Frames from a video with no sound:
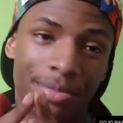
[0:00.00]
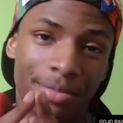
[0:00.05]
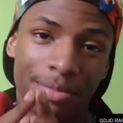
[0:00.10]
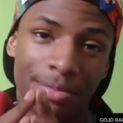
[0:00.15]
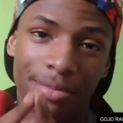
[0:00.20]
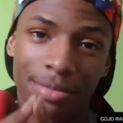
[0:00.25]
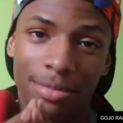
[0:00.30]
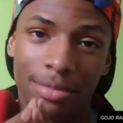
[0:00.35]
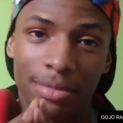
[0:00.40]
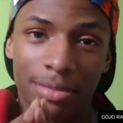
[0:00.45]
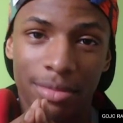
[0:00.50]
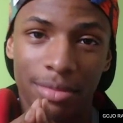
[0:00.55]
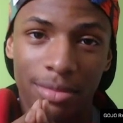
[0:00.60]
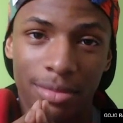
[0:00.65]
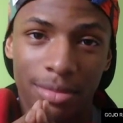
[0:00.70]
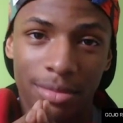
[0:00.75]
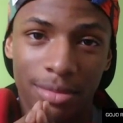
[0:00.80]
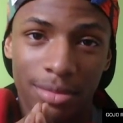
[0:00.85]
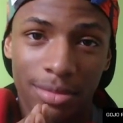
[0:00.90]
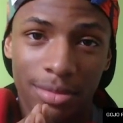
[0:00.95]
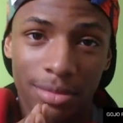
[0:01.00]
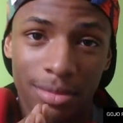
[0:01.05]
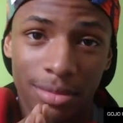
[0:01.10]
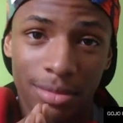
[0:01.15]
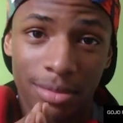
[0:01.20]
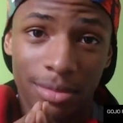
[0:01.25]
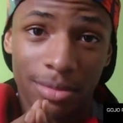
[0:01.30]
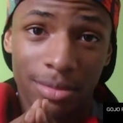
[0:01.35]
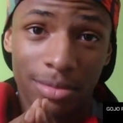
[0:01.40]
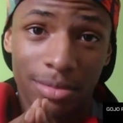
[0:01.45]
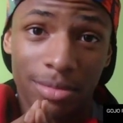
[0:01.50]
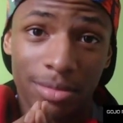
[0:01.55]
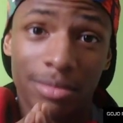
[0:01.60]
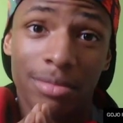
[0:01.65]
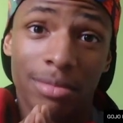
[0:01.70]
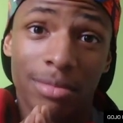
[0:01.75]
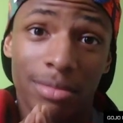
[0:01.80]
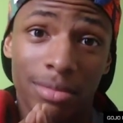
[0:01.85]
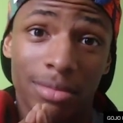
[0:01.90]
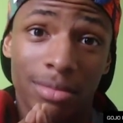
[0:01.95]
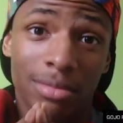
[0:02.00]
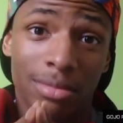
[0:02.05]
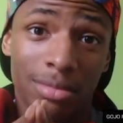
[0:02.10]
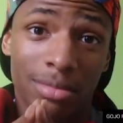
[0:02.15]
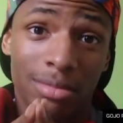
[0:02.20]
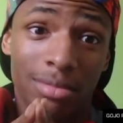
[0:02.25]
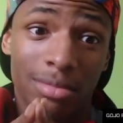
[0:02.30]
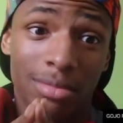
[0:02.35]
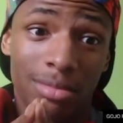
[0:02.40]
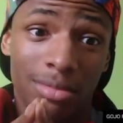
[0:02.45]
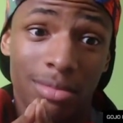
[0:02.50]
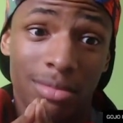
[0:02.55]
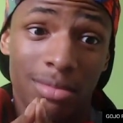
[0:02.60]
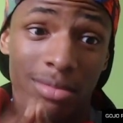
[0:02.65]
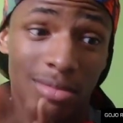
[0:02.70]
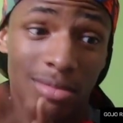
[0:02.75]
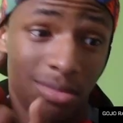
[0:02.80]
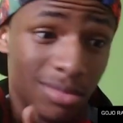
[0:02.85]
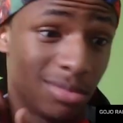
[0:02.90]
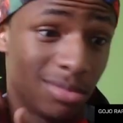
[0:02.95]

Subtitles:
[no speech]